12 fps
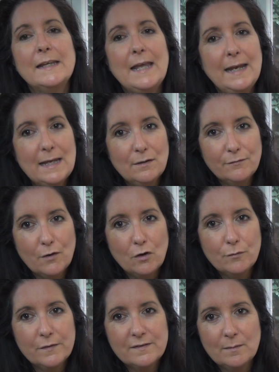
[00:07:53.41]
Getting
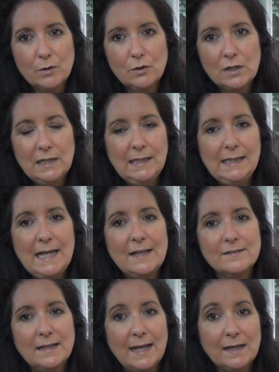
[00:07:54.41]
involved with someone who clearly
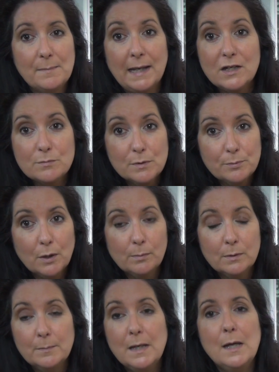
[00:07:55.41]
has an anger management
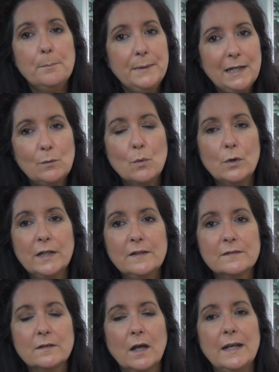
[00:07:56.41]
problem, big
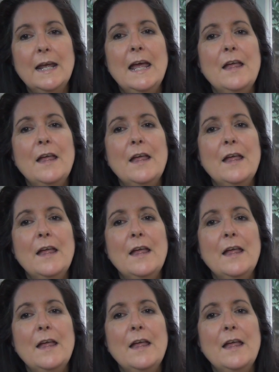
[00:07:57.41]
warning sign.